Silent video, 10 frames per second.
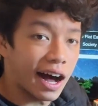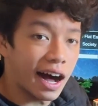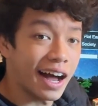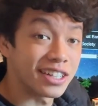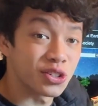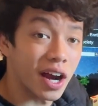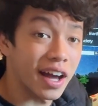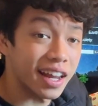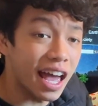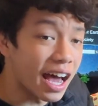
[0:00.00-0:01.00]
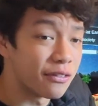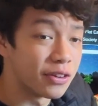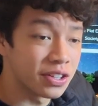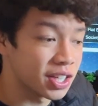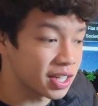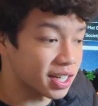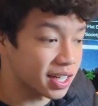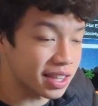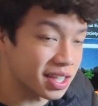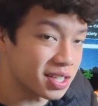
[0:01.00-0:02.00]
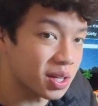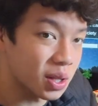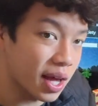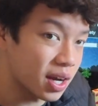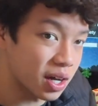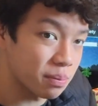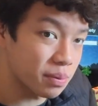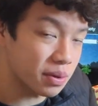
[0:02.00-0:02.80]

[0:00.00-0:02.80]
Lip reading: I tried everything to get this to light up.